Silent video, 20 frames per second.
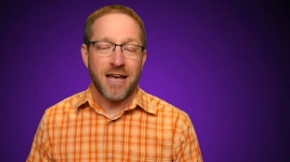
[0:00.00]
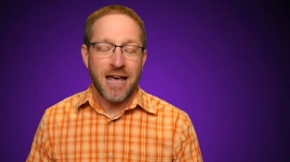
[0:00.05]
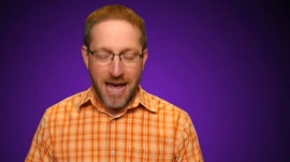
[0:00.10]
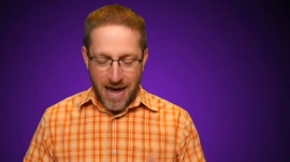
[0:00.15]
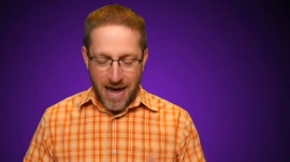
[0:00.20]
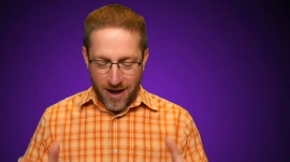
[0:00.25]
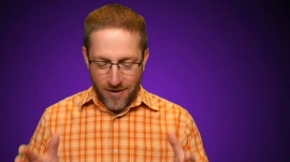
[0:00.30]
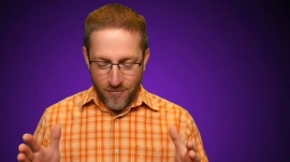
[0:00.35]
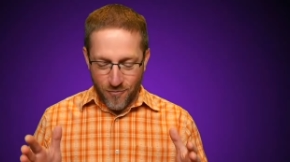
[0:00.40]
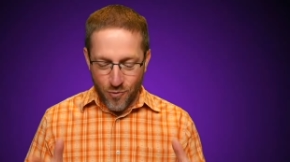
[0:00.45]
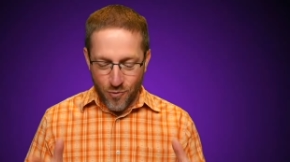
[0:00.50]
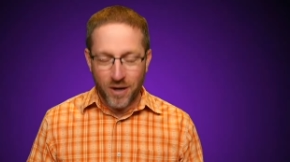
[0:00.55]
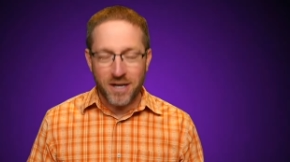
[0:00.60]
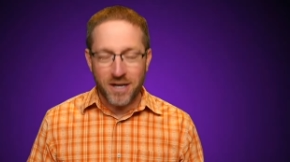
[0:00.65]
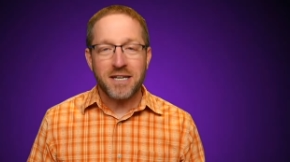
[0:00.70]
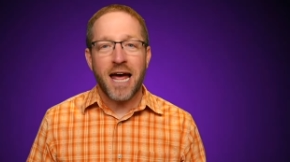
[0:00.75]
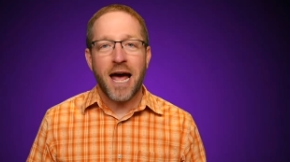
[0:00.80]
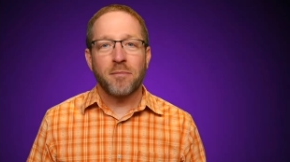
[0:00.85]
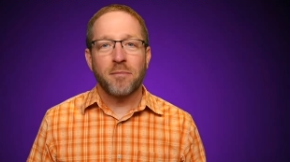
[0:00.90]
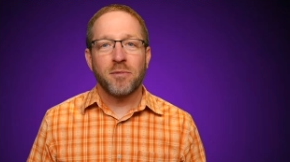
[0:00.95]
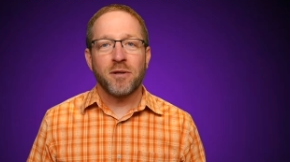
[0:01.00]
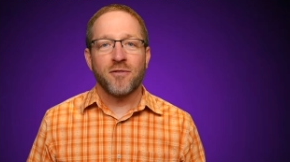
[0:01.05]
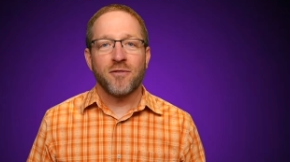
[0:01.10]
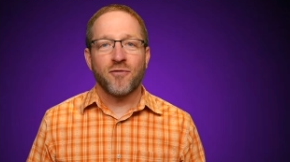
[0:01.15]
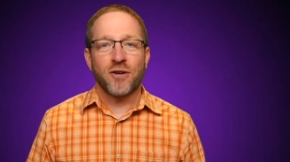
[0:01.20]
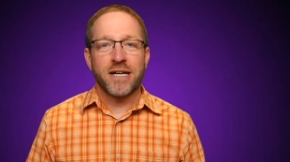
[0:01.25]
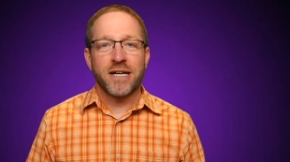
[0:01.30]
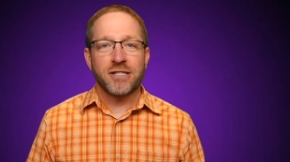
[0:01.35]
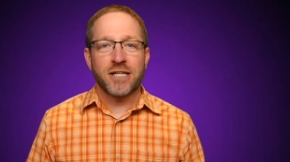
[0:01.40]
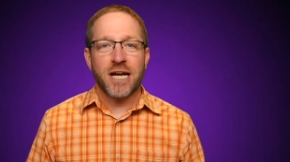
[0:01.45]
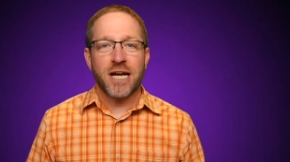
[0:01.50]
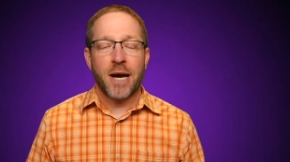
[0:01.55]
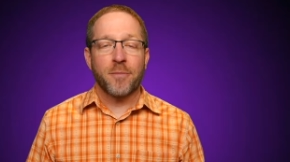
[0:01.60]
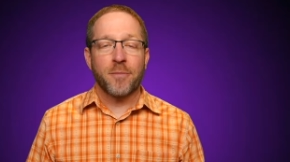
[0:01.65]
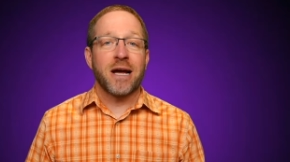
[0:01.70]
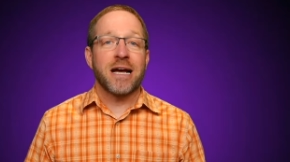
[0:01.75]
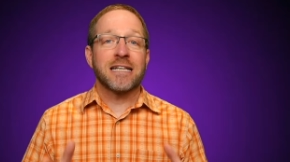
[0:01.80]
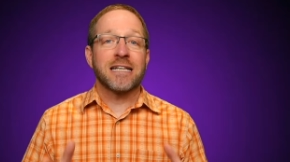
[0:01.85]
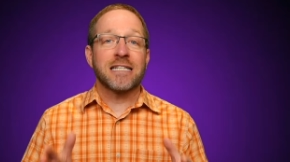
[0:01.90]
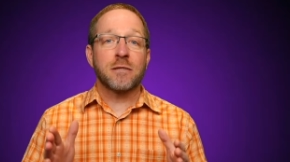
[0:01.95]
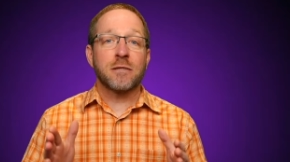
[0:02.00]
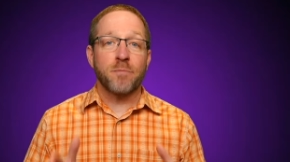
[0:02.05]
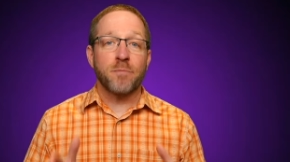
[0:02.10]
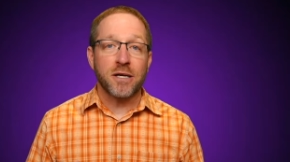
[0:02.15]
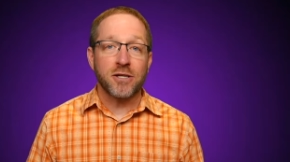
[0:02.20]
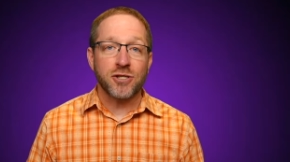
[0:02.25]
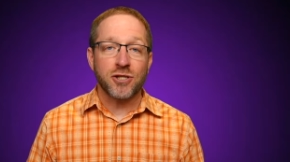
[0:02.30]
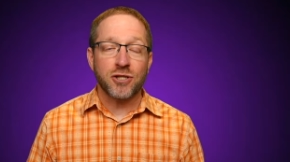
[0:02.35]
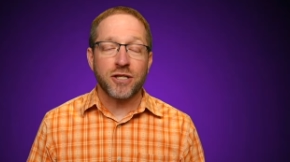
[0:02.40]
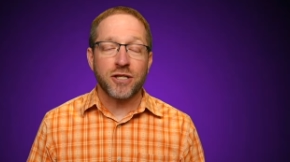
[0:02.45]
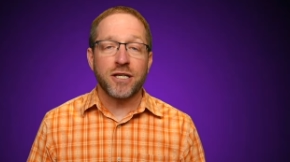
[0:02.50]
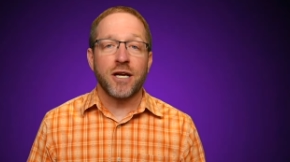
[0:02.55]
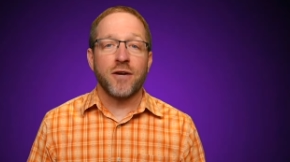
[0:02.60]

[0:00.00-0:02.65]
Have one tablet for each camera, especially